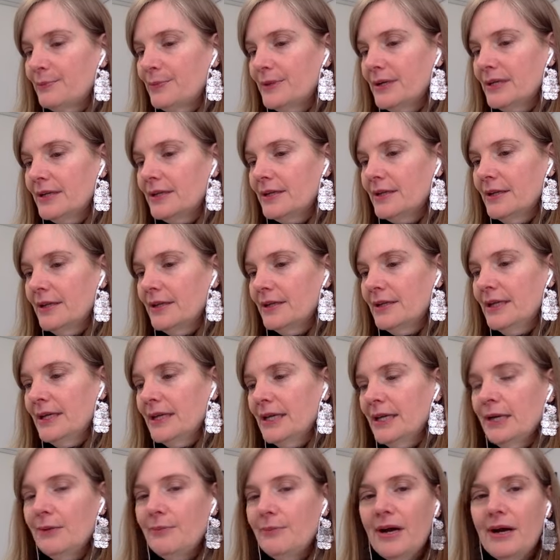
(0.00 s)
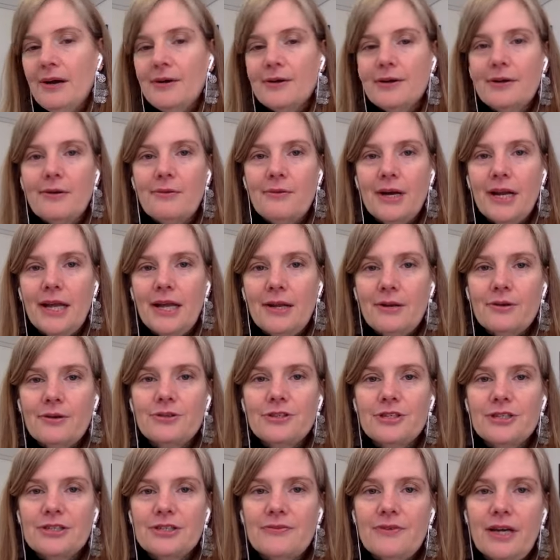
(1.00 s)
but thinking about, you know, what
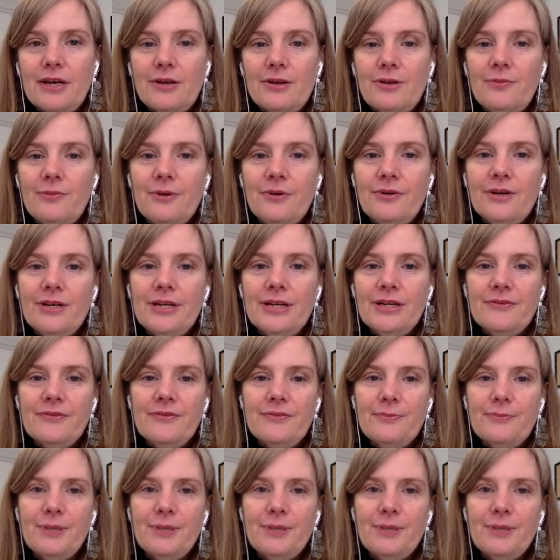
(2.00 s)
energy is available and if